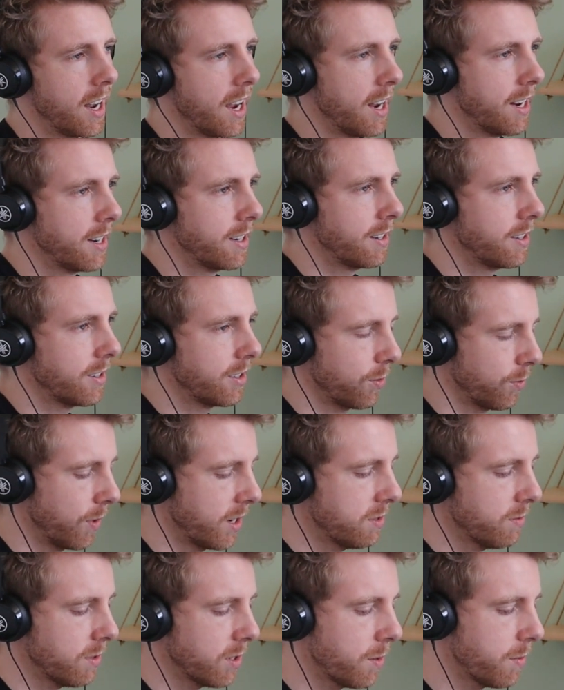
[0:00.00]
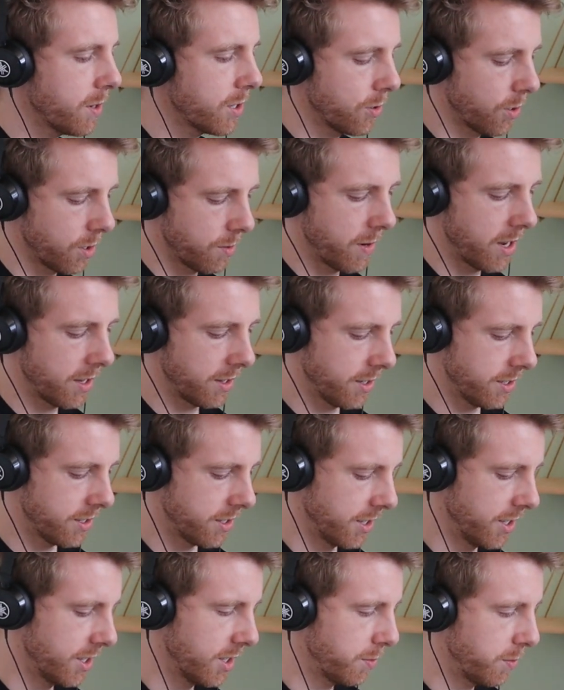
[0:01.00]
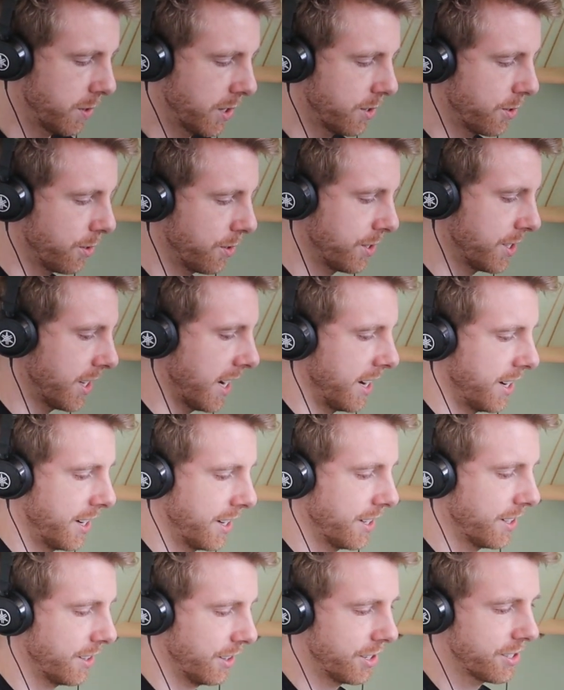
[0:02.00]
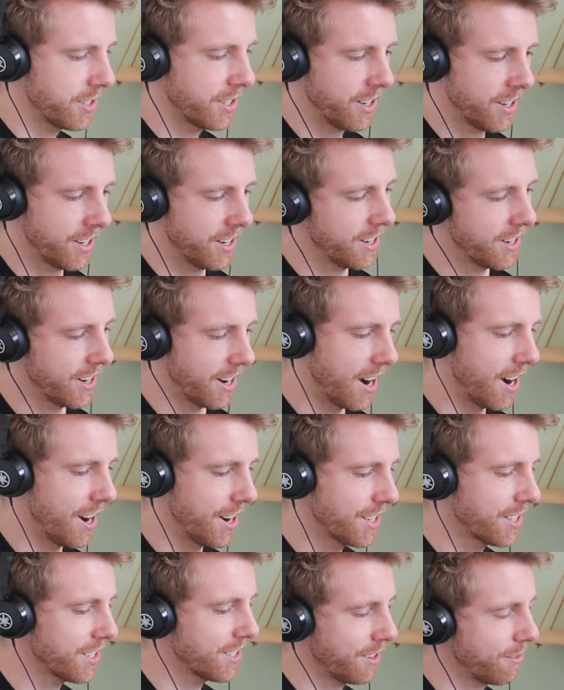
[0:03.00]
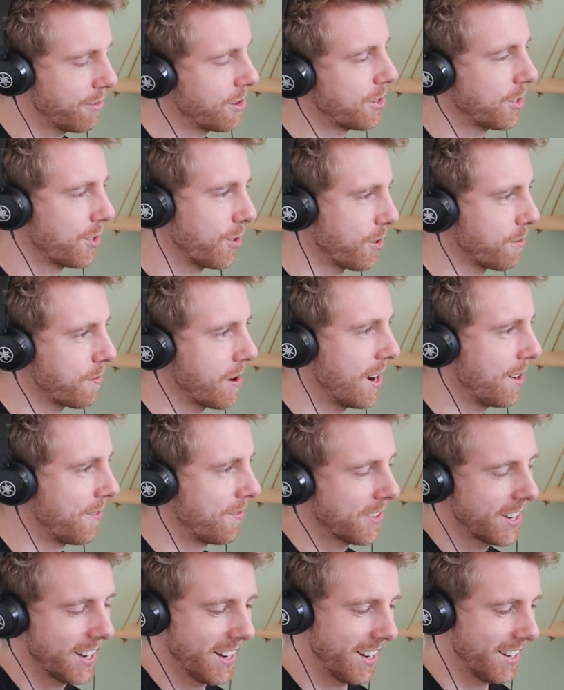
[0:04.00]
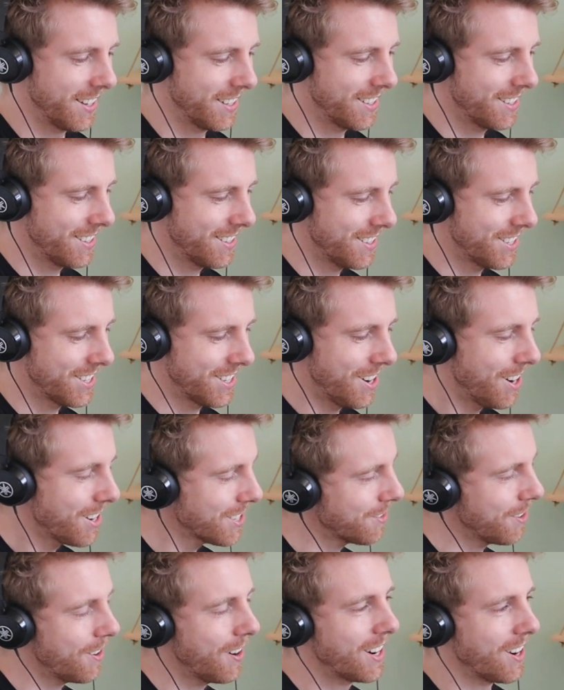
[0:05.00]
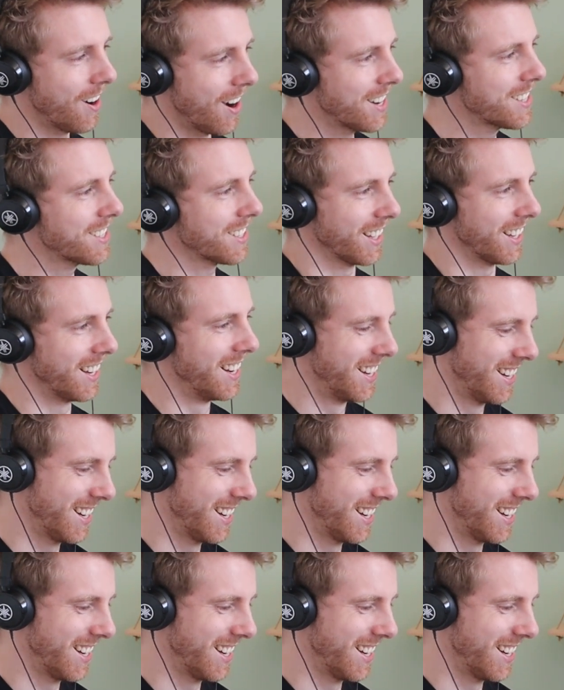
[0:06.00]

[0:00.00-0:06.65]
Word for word: And the reason we're going to be talking about this is because a listener asked if we could talk about, and she asked very nicely.